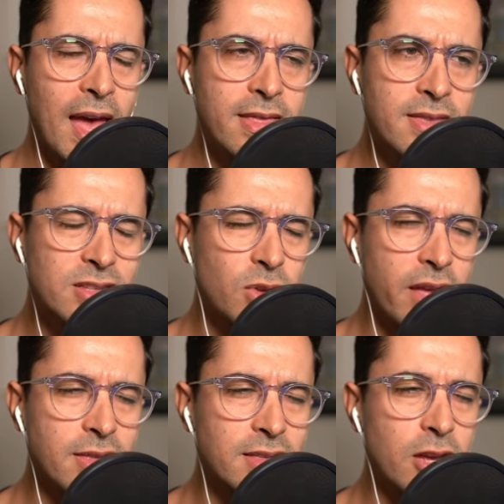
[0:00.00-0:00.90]
And this, I
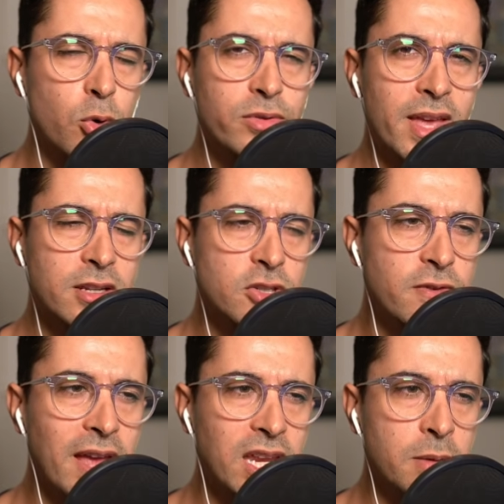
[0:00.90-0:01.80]
think they called that a
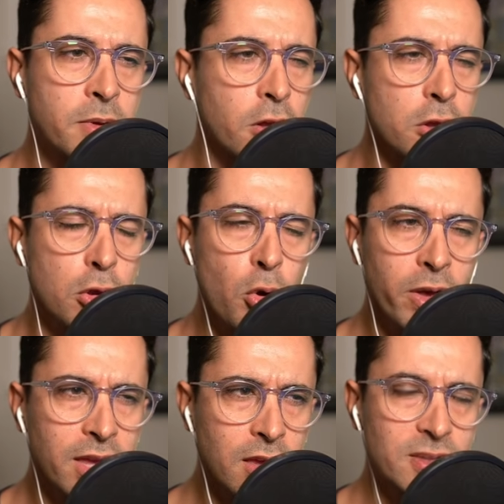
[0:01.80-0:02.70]
Juvanium
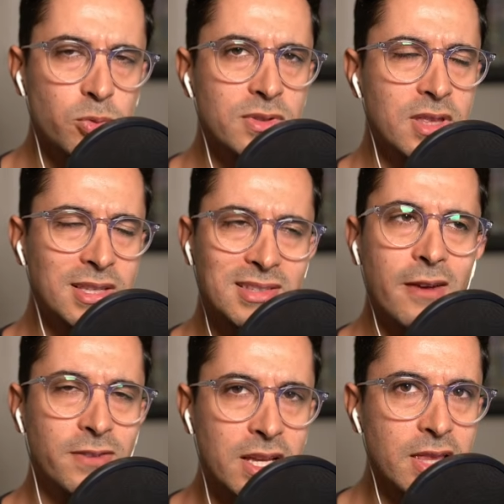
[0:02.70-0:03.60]
Cloy. This
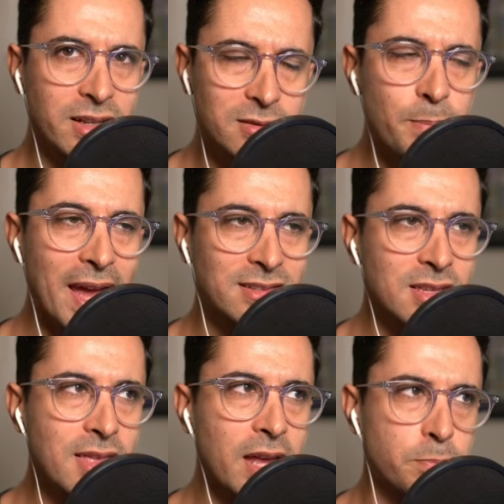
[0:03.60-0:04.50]
definitely links back
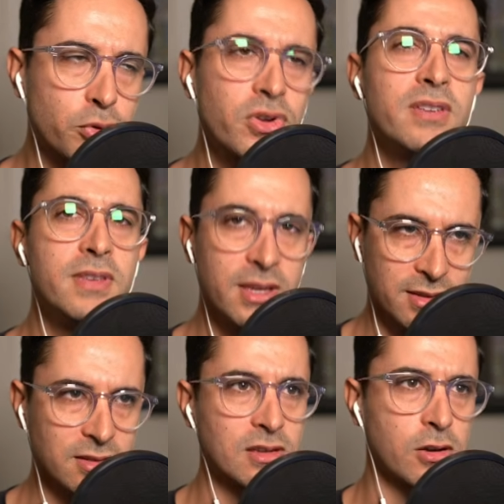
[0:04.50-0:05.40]
to that
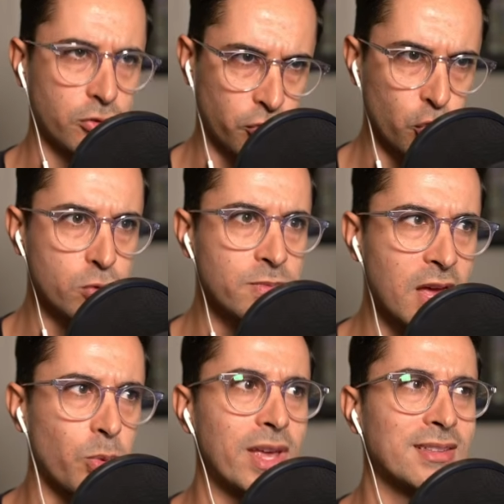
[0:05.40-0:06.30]
previous room
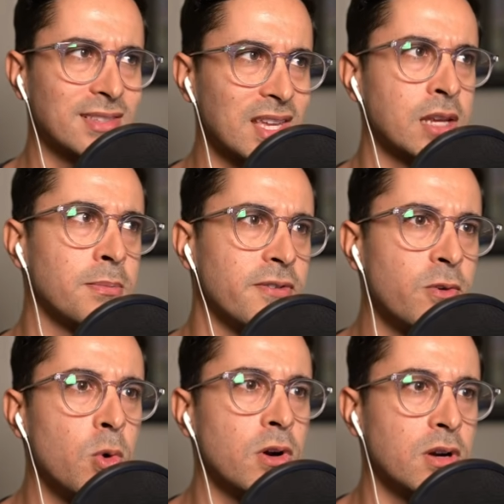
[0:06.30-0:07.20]
that we had seen
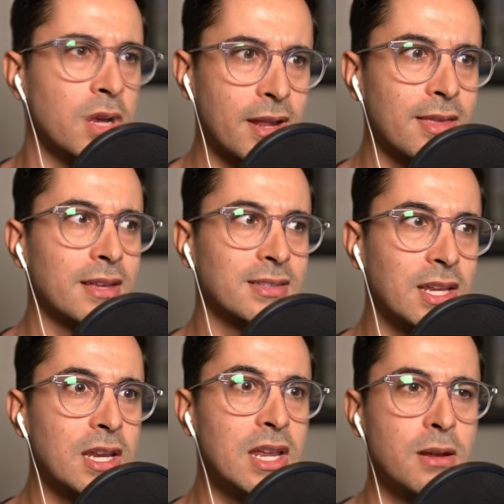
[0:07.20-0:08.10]
before. But I think it's
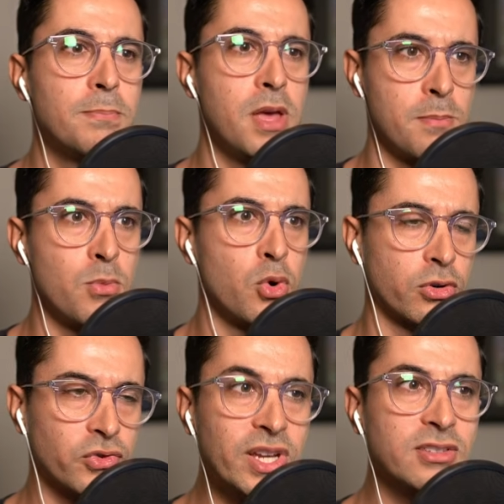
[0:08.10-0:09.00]
gonna need a bit more
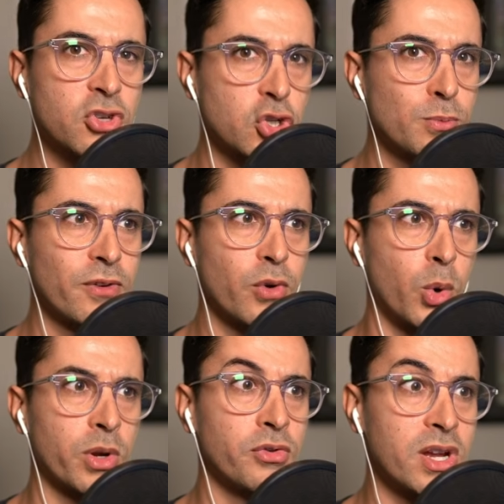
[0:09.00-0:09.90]
research before
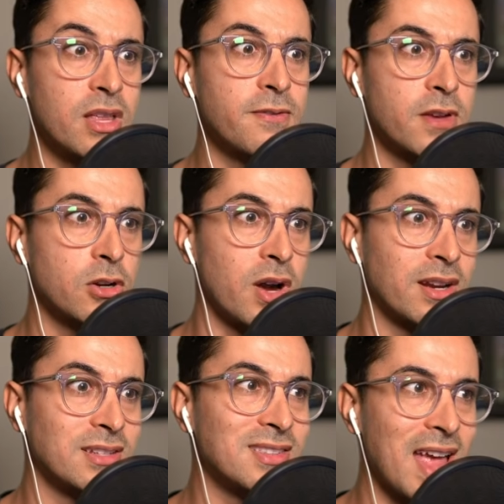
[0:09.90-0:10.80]
we really figure out
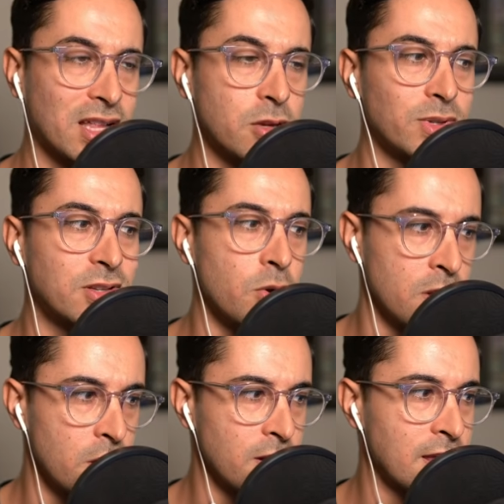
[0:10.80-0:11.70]
exactly what's
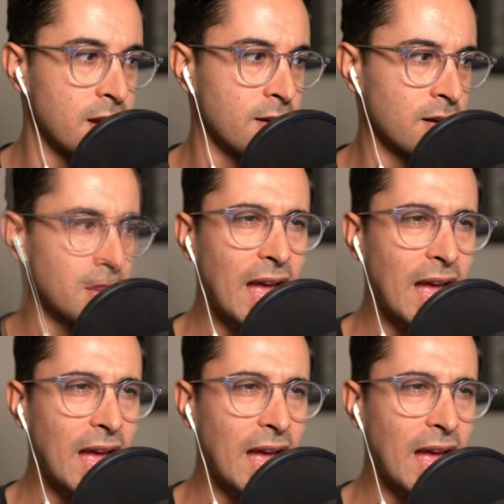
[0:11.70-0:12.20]
going on here.